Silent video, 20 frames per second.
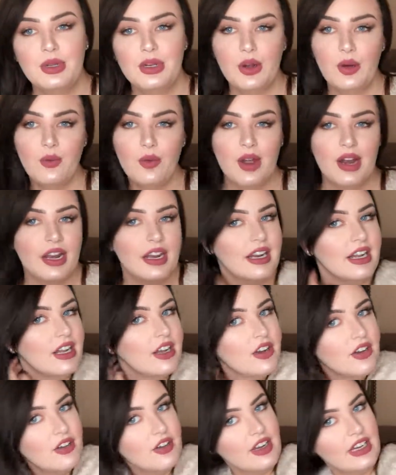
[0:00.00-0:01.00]
We don't want any
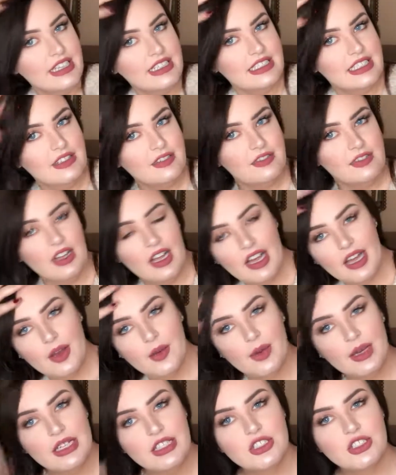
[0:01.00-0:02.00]
crazy
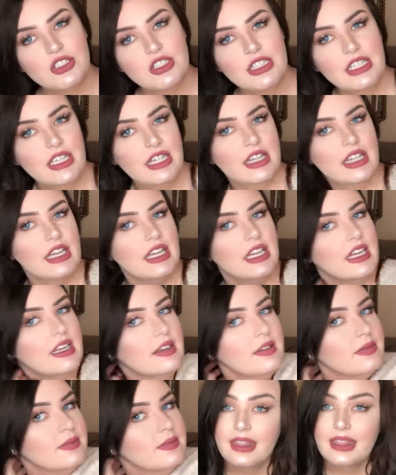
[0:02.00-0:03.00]
flyaways or
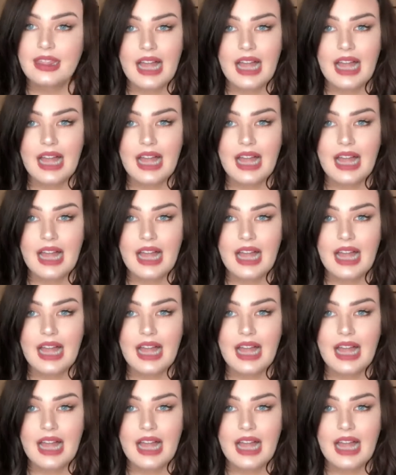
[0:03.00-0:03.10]
anything.